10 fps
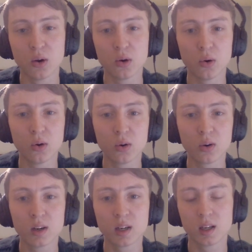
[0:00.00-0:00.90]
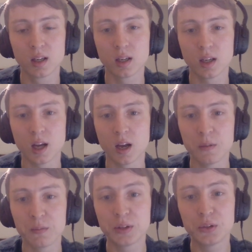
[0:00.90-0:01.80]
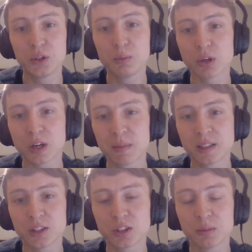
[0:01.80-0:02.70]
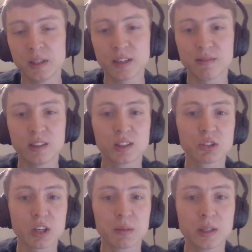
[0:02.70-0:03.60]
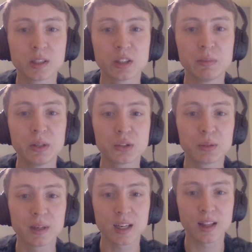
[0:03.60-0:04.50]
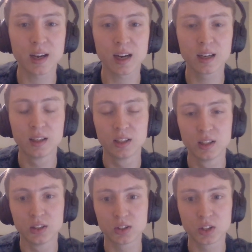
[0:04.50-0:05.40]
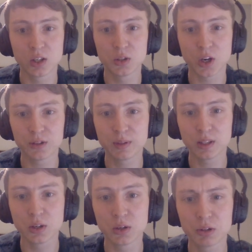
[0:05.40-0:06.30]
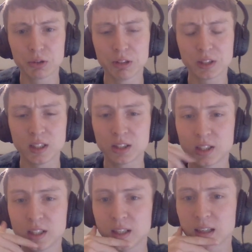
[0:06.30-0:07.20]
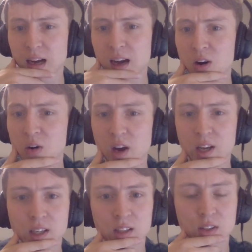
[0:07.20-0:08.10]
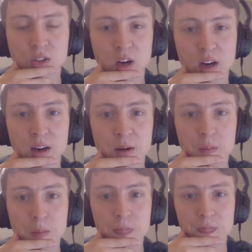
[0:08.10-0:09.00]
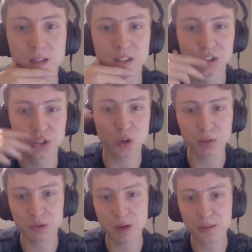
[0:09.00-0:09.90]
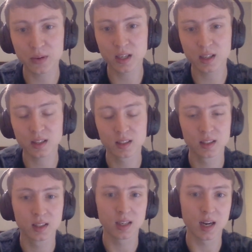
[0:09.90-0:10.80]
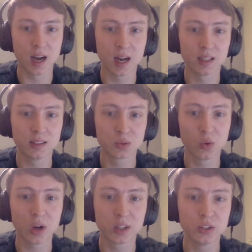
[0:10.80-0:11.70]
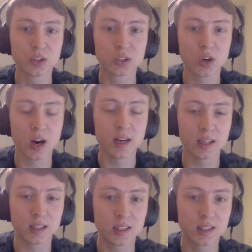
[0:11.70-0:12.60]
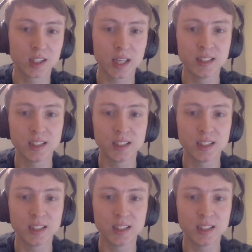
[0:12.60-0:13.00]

or YouTube's recommended it to me, Netflix has recommended it to me, or something like that. So I've been going through recently and thinking how I can try and stop this from happening, and what I can do to try and change